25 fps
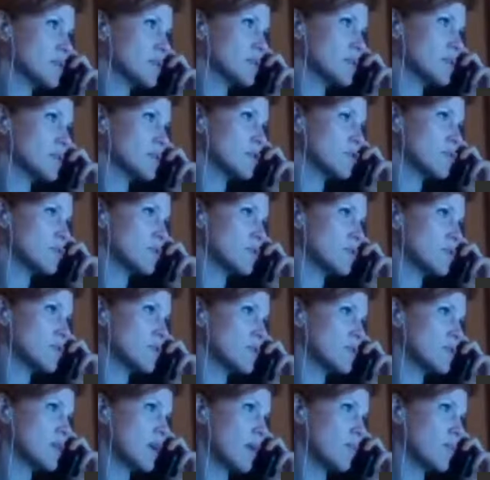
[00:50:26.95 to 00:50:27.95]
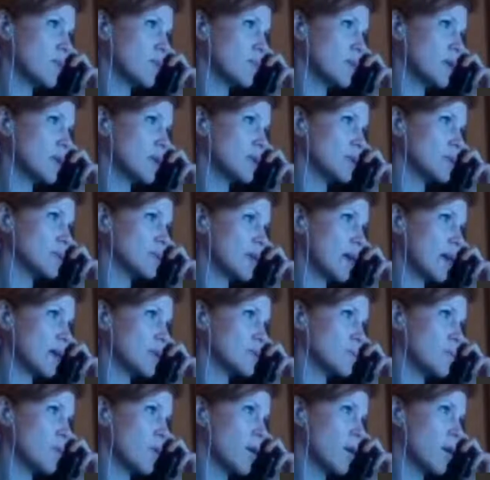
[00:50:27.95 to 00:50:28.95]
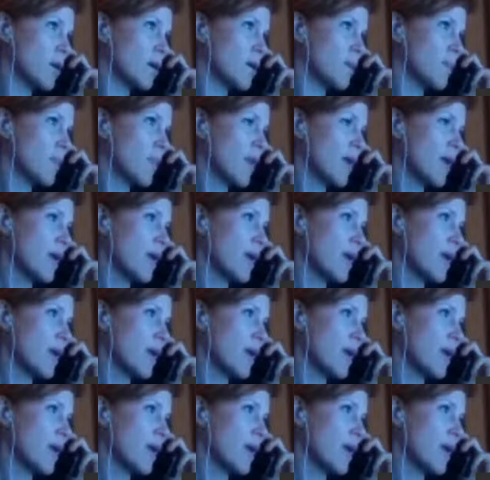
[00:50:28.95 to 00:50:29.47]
the distribution of sample mean is x bar,